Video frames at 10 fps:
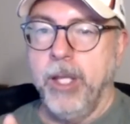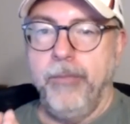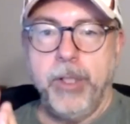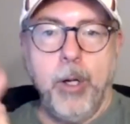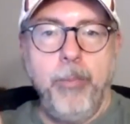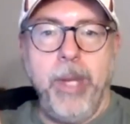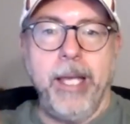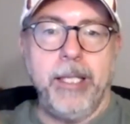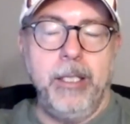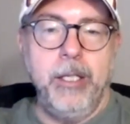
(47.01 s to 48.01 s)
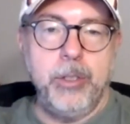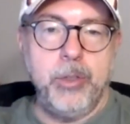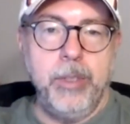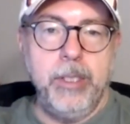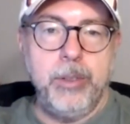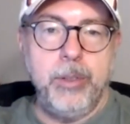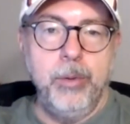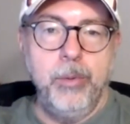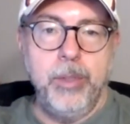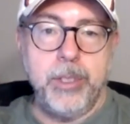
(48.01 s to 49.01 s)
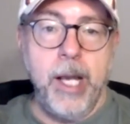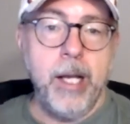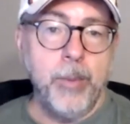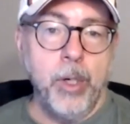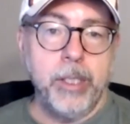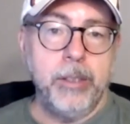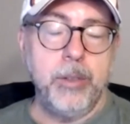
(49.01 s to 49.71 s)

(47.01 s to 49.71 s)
If you go back in history to the stock market,